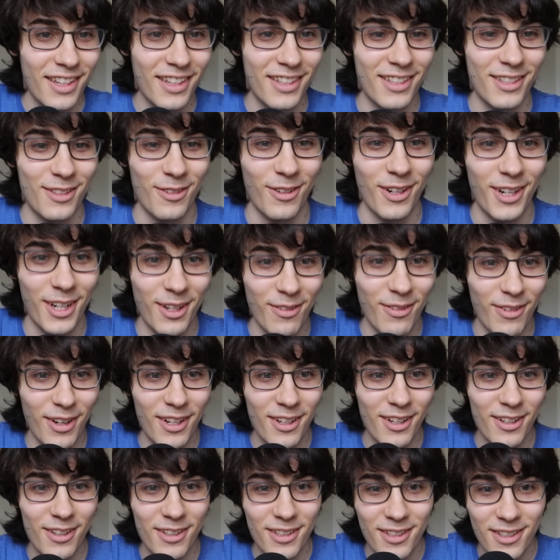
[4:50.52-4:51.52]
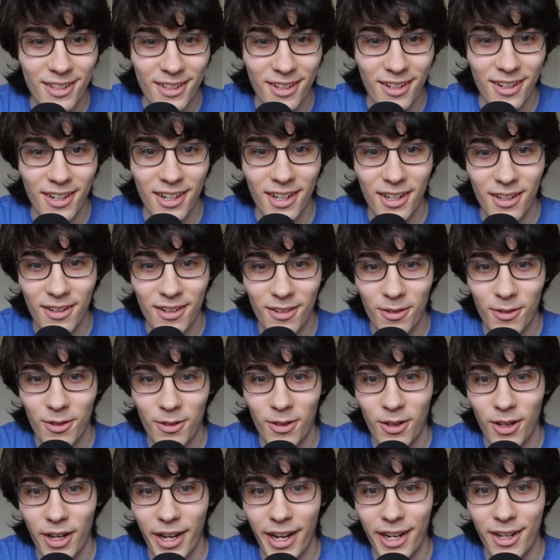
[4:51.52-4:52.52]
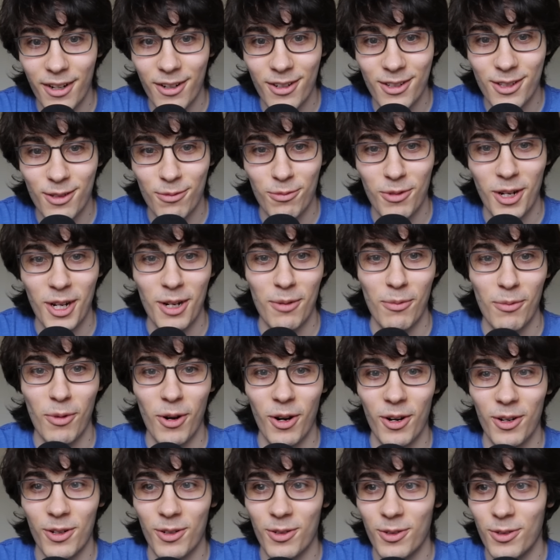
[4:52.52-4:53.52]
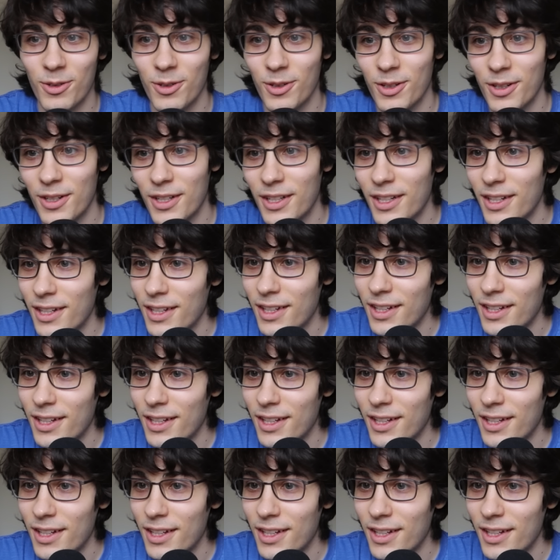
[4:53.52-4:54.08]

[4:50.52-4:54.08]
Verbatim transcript: This is where I get my news. All right. I go to some random article.